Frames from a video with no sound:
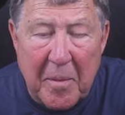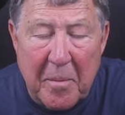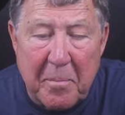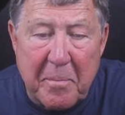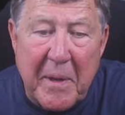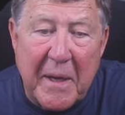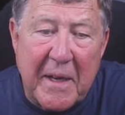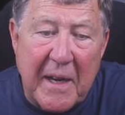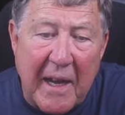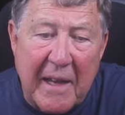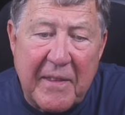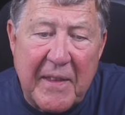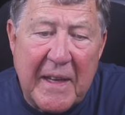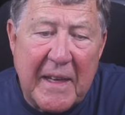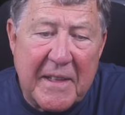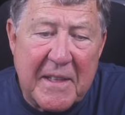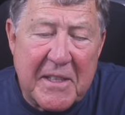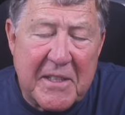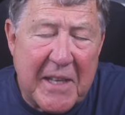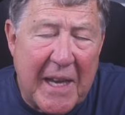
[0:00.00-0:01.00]
But I
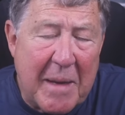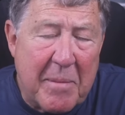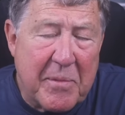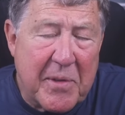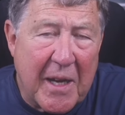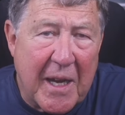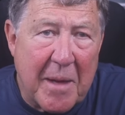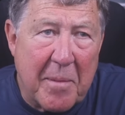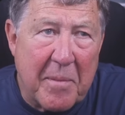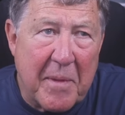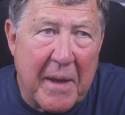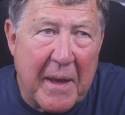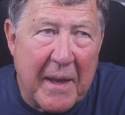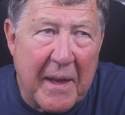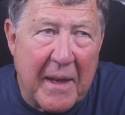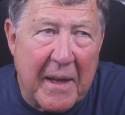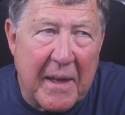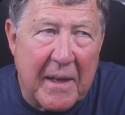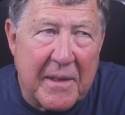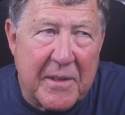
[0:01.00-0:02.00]
think at the same time,
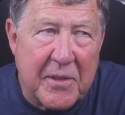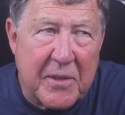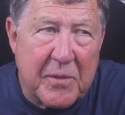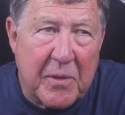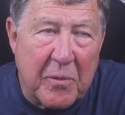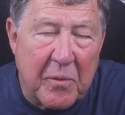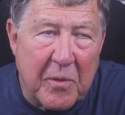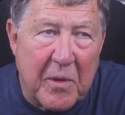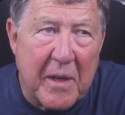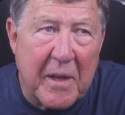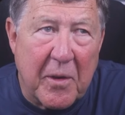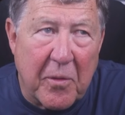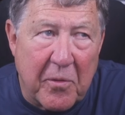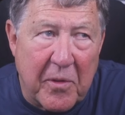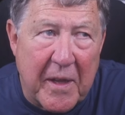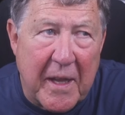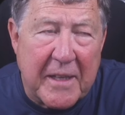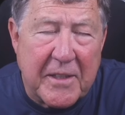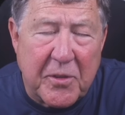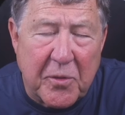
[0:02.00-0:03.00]
as one
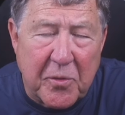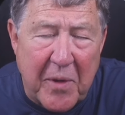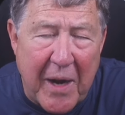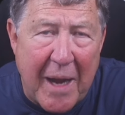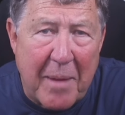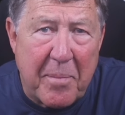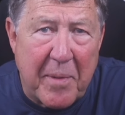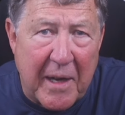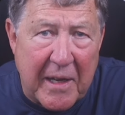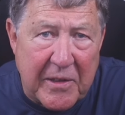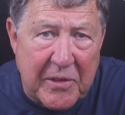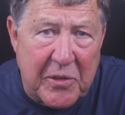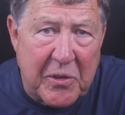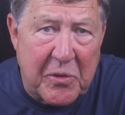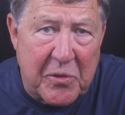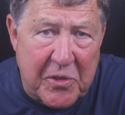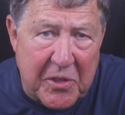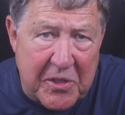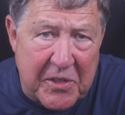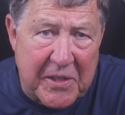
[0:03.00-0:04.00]
of the, as the rabbis
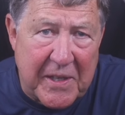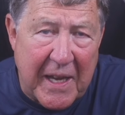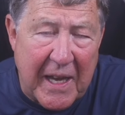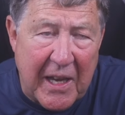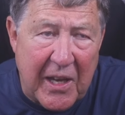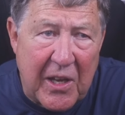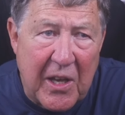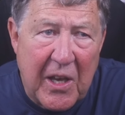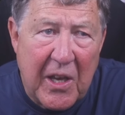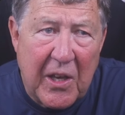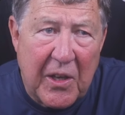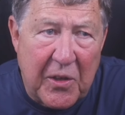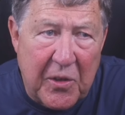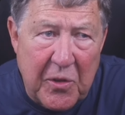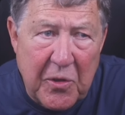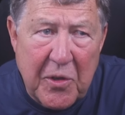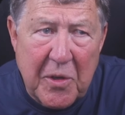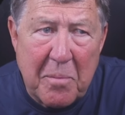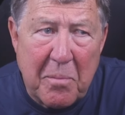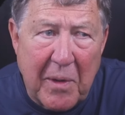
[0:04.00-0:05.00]
used to say,
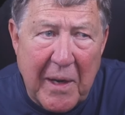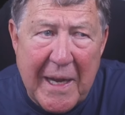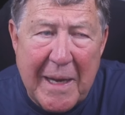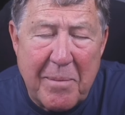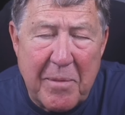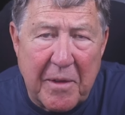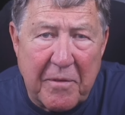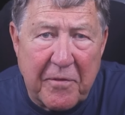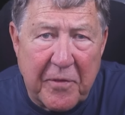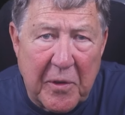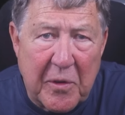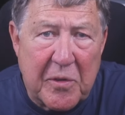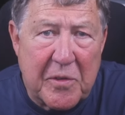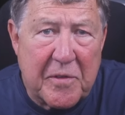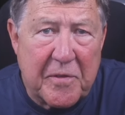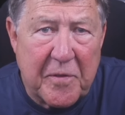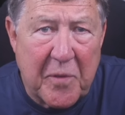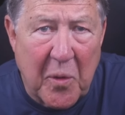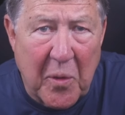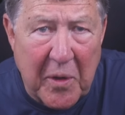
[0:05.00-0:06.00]
you can blame the
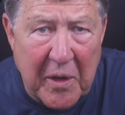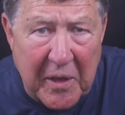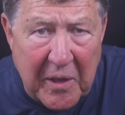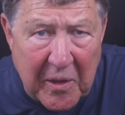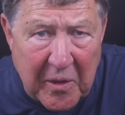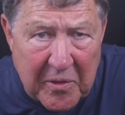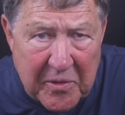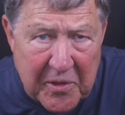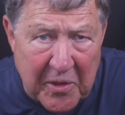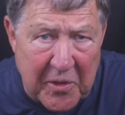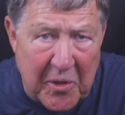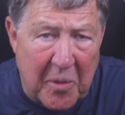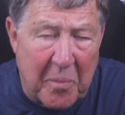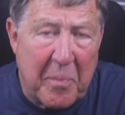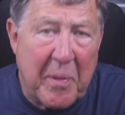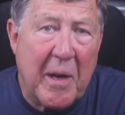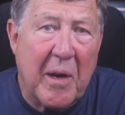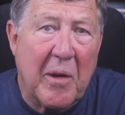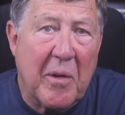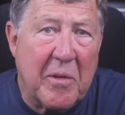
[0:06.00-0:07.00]
first 40 years on your
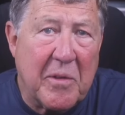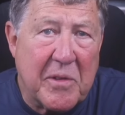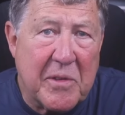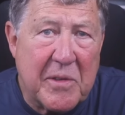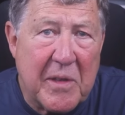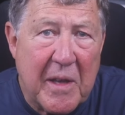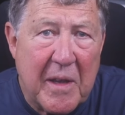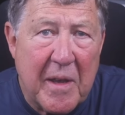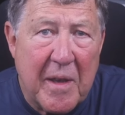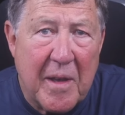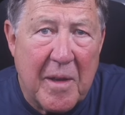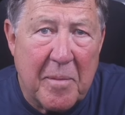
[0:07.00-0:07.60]
parents,